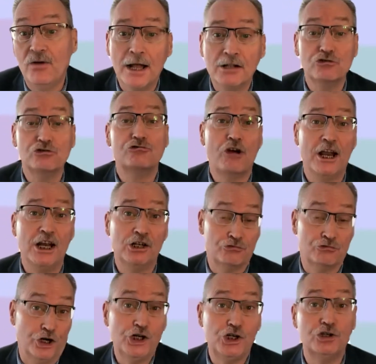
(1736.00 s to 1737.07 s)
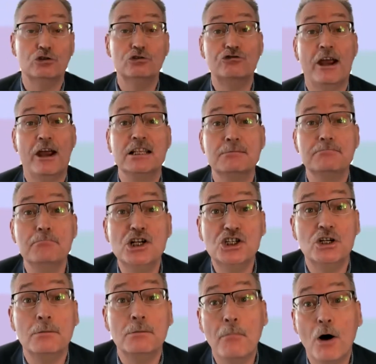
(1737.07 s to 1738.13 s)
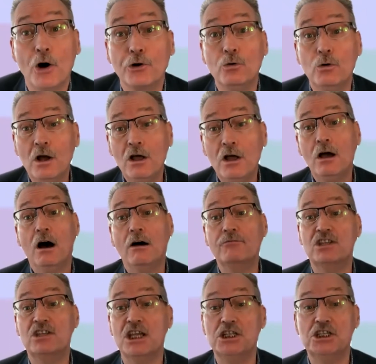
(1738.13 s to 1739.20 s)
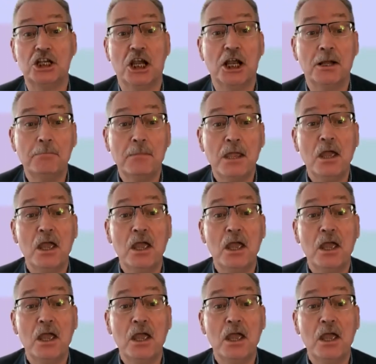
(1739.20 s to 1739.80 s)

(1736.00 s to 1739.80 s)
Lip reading: traditional transmission model of teaching